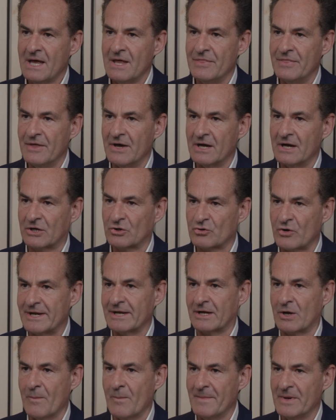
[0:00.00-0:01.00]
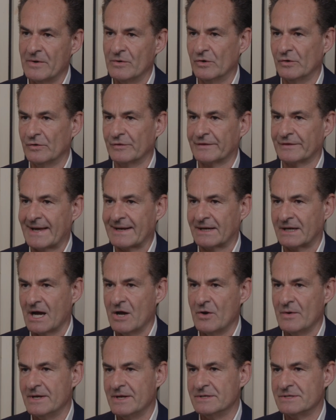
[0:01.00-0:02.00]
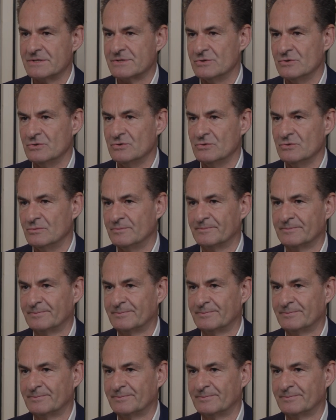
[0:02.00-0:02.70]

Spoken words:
the critical minerals that go into,